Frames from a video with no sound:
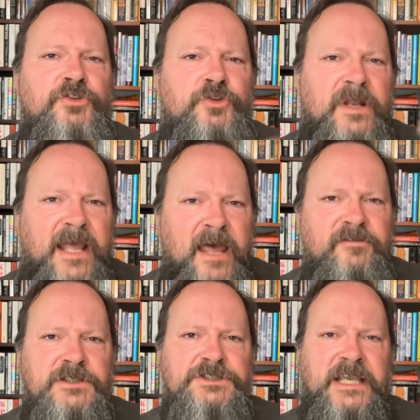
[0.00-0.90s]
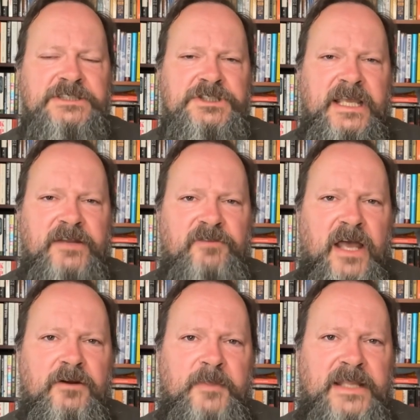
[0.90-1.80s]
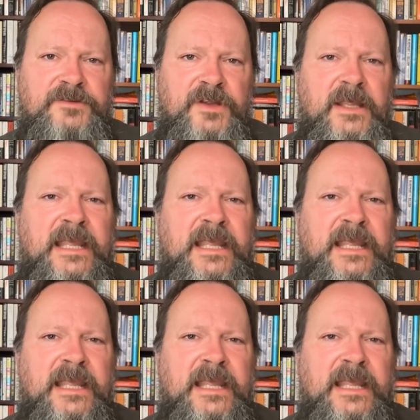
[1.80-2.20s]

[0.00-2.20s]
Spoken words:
to an ever-changing environment